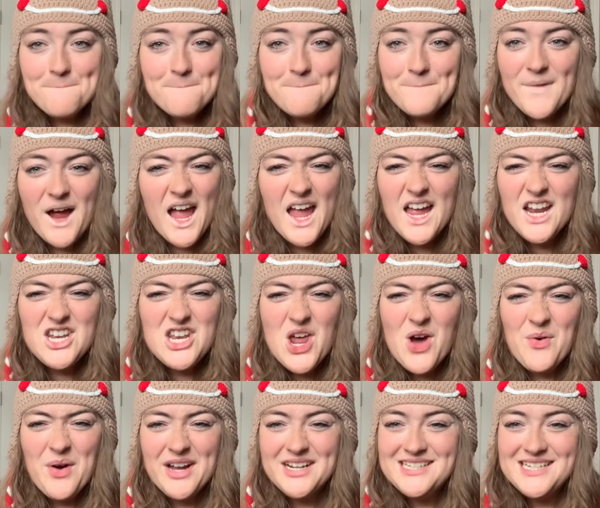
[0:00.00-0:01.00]
I had
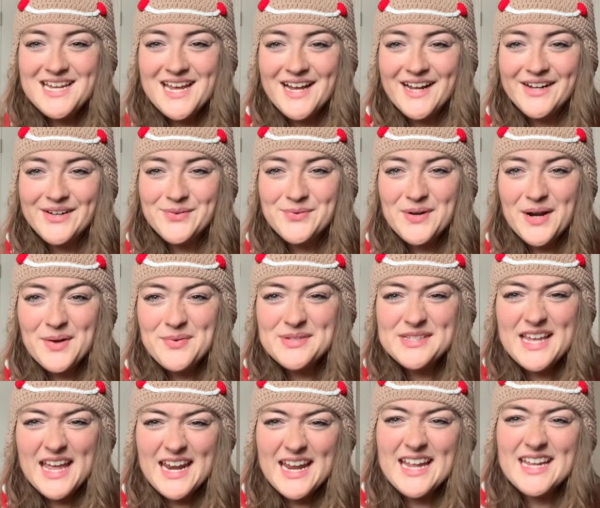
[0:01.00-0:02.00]
no idea what I was
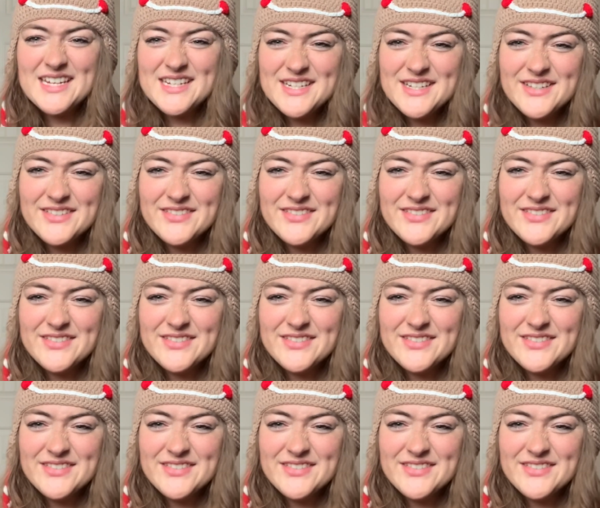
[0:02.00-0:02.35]
getting into.